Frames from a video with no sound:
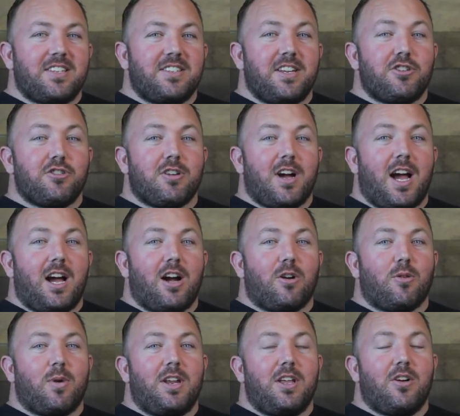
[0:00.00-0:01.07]
Stitcher,
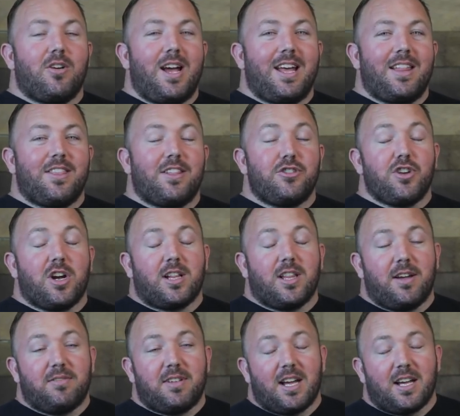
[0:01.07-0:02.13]
iHeartRadio, and
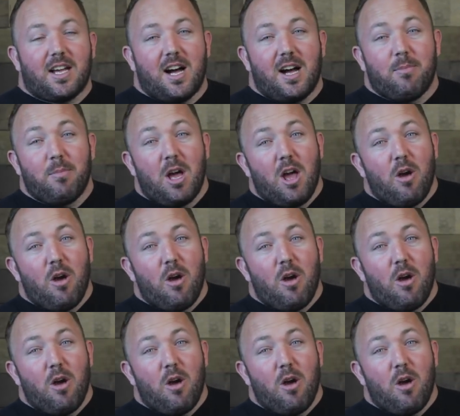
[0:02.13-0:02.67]
thejuglife.com.